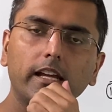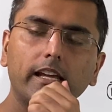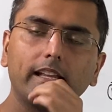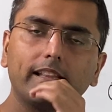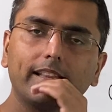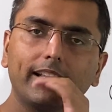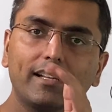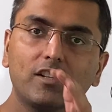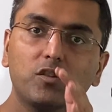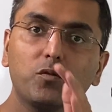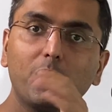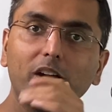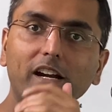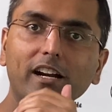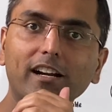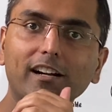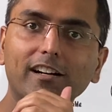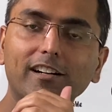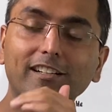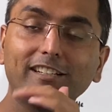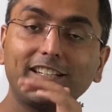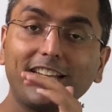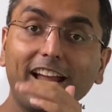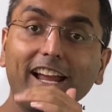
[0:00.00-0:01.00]
That's where
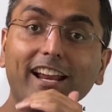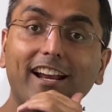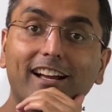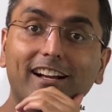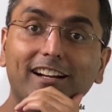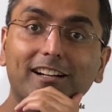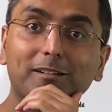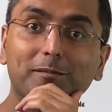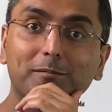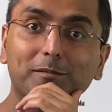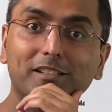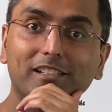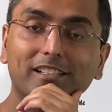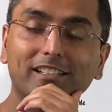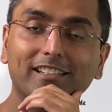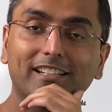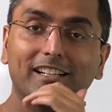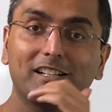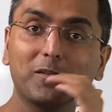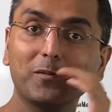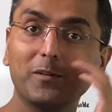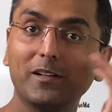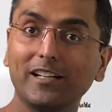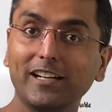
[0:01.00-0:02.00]
data comes in.
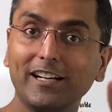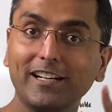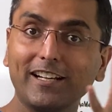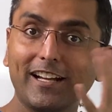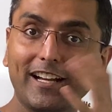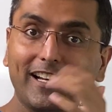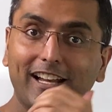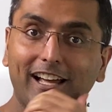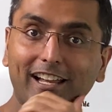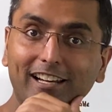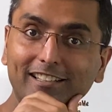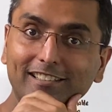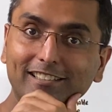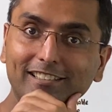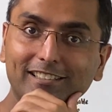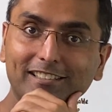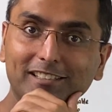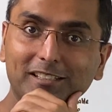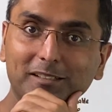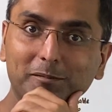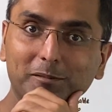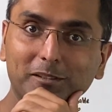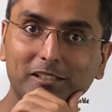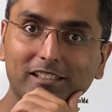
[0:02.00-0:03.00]
That's where data analysis
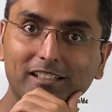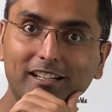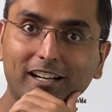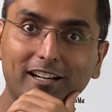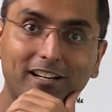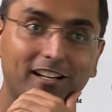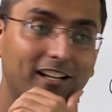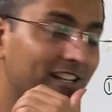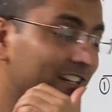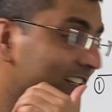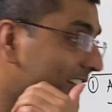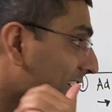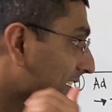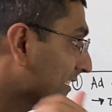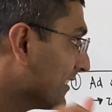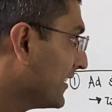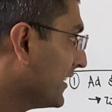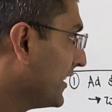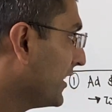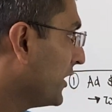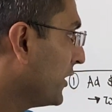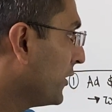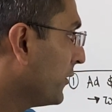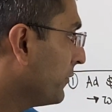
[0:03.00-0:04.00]
comes in. Another,
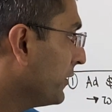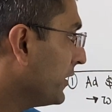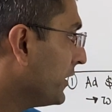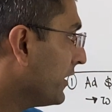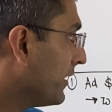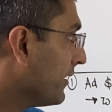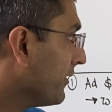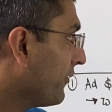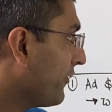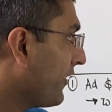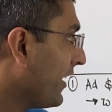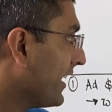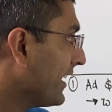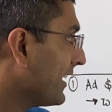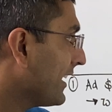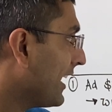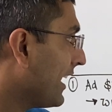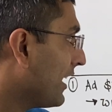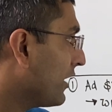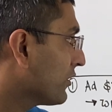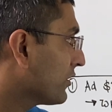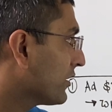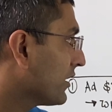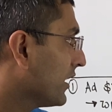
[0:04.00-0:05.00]
we're going to find
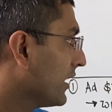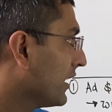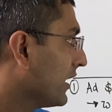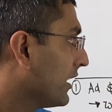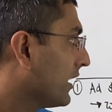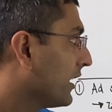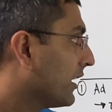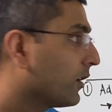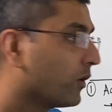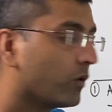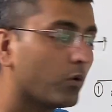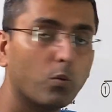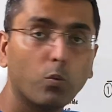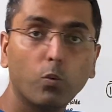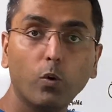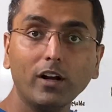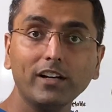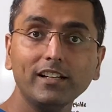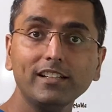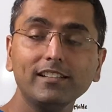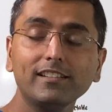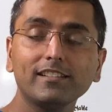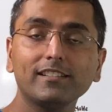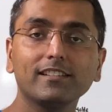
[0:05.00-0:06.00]
out what
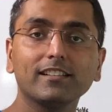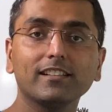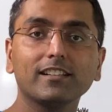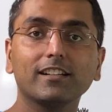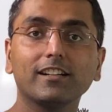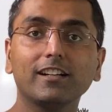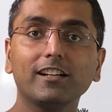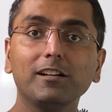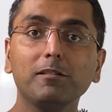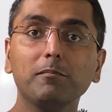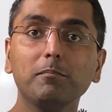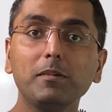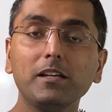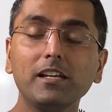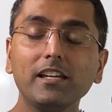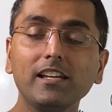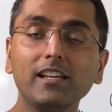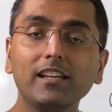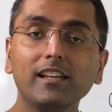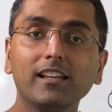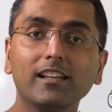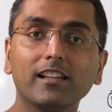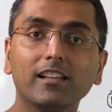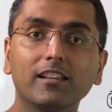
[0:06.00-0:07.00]
is going to
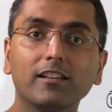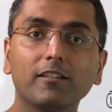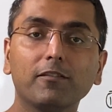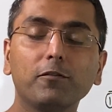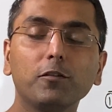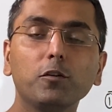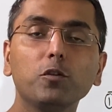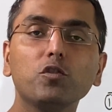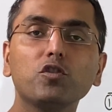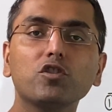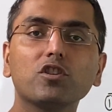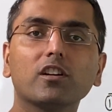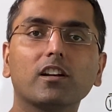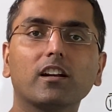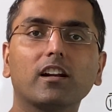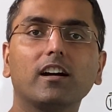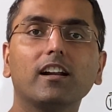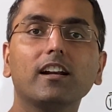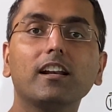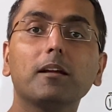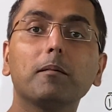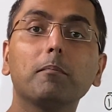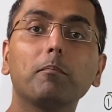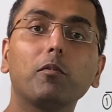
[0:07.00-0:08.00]
be the future
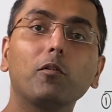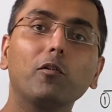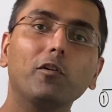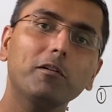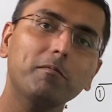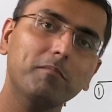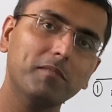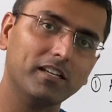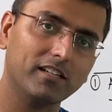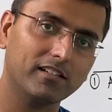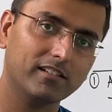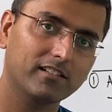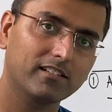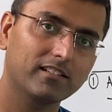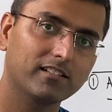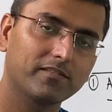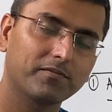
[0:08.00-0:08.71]
unemployment.